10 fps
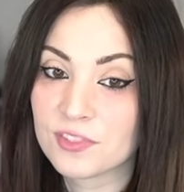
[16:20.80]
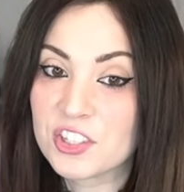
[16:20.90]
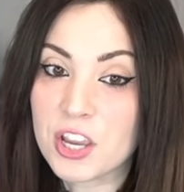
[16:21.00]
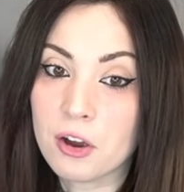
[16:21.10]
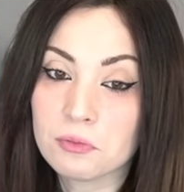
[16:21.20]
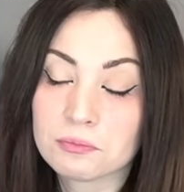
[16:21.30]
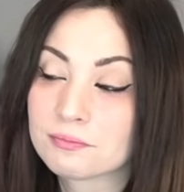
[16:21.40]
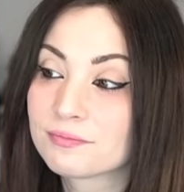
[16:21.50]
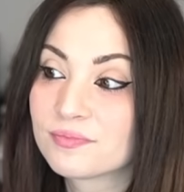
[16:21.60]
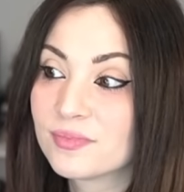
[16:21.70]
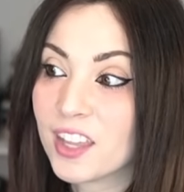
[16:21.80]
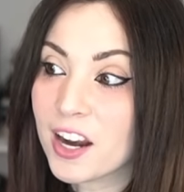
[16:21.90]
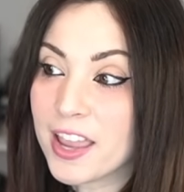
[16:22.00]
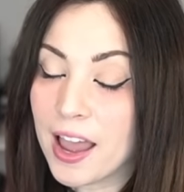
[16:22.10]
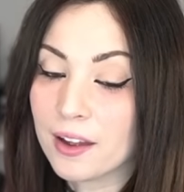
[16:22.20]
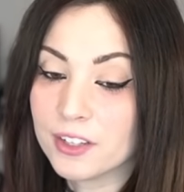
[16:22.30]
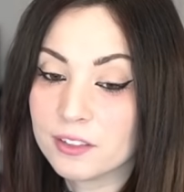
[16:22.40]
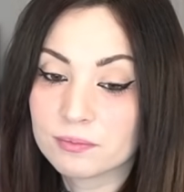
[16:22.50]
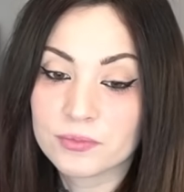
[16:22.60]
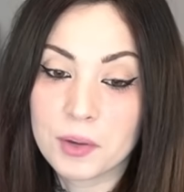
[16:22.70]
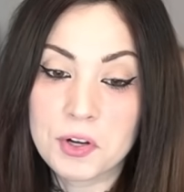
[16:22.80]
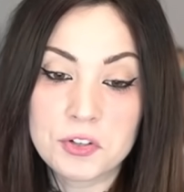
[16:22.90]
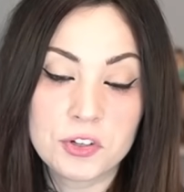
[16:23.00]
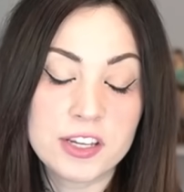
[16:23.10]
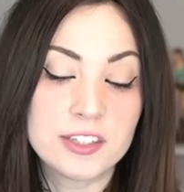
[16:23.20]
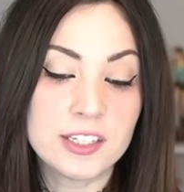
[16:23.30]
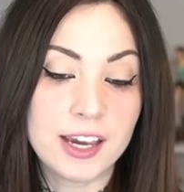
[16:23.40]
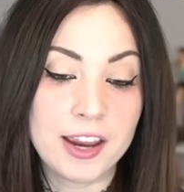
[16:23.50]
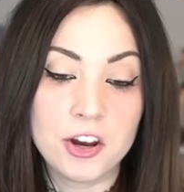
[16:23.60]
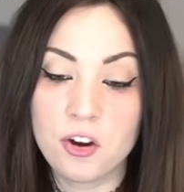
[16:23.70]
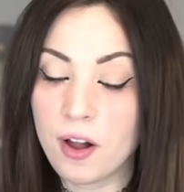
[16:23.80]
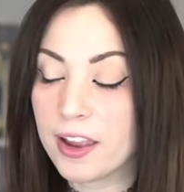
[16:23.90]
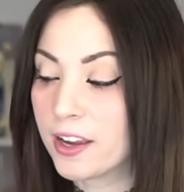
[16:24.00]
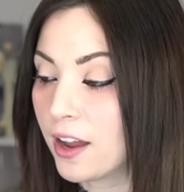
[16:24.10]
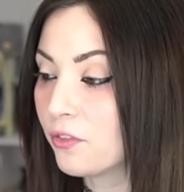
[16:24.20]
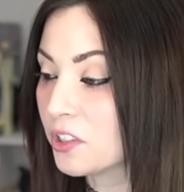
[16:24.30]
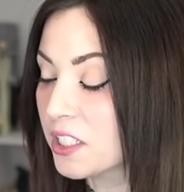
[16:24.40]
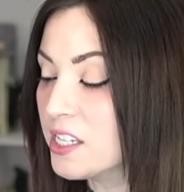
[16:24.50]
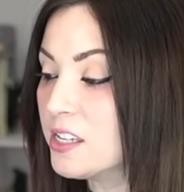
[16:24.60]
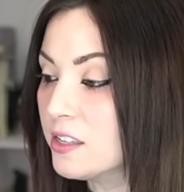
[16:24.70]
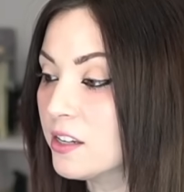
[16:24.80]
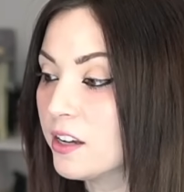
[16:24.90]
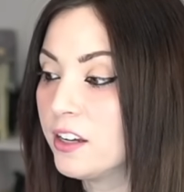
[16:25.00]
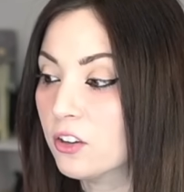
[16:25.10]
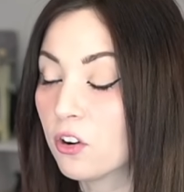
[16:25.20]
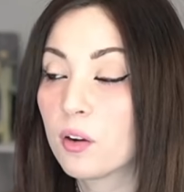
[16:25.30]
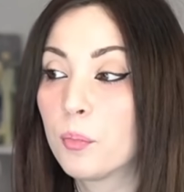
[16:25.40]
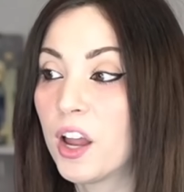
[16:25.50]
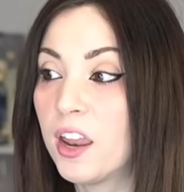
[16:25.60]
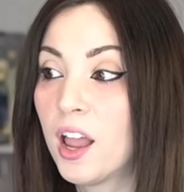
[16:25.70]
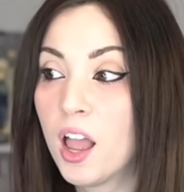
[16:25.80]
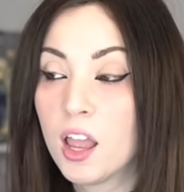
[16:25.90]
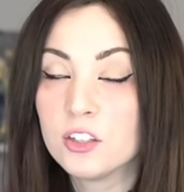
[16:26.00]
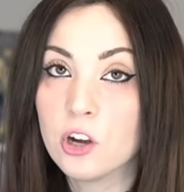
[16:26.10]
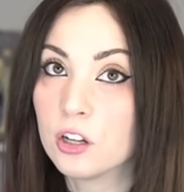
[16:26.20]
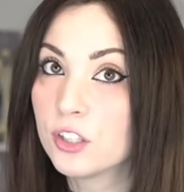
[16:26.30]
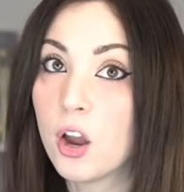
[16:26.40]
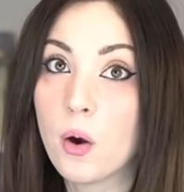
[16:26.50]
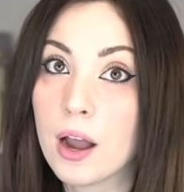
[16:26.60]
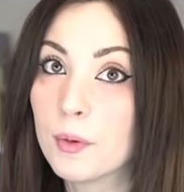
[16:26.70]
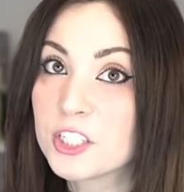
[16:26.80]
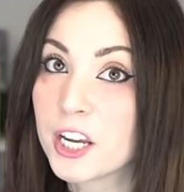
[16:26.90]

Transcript: So there you have it. Let me know what you guys think. I know I got really heated here, but y'all know how much